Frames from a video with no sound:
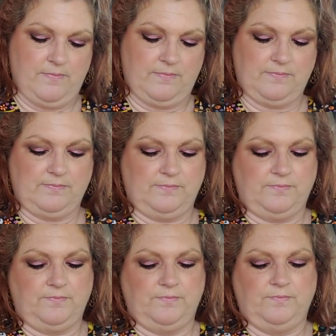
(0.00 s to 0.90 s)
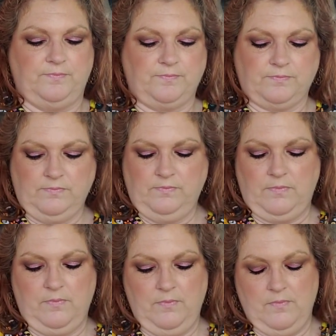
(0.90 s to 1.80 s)

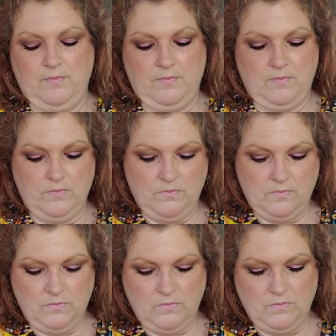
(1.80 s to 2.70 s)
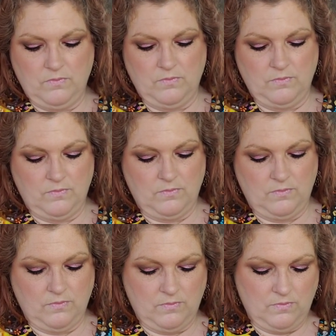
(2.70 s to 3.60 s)

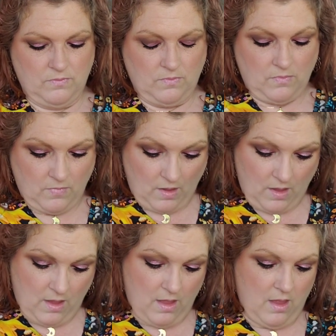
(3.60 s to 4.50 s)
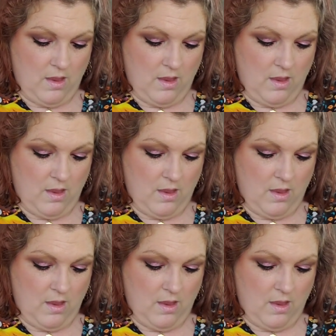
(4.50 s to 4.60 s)
(no one is talking)